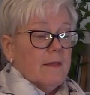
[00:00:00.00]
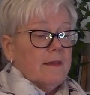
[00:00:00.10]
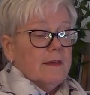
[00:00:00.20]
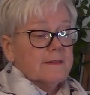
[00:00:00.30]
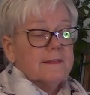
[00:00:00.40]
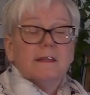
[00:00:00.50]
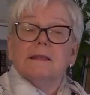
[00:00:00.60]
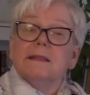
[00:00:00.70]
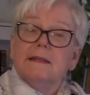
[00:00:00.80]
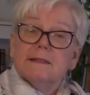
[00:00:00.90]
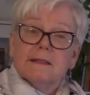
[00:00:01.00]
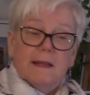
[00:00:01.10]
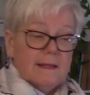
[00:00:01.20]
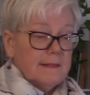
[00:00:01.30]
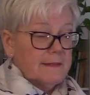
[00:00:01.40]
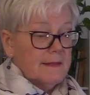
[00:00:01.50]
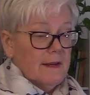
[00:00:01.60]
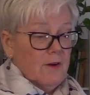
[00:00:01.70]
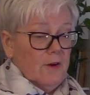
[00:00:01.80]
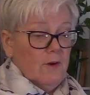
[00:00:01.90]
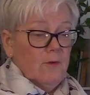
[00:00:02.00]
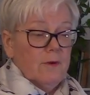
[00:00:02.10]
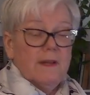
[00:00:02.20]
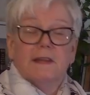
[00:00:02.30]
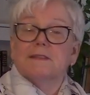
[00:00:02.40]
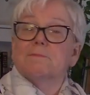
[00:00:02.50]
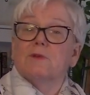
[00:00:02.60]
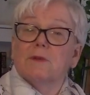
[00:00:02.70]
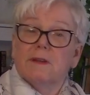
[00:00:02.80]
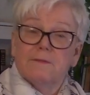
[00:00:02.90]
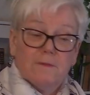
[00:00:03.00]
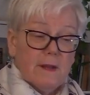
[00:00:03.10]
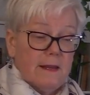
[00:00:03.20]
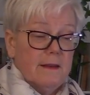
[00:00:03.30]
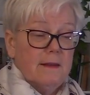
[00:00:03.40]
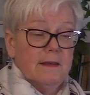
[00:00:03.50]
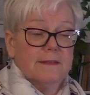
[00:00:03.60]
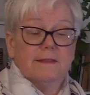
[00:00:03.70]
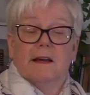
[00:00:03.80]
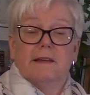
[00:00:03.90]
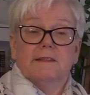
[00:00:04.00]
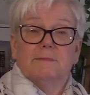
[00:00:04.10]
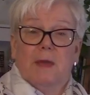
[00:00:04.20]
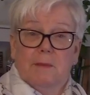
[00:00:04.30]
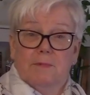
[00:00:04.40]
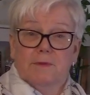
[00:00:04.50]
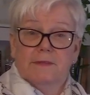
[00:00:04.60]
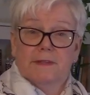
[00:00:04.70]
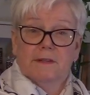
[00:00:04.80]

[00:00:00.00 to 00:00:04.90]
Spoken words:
is the least likely scenario. It's proliferated in science papers,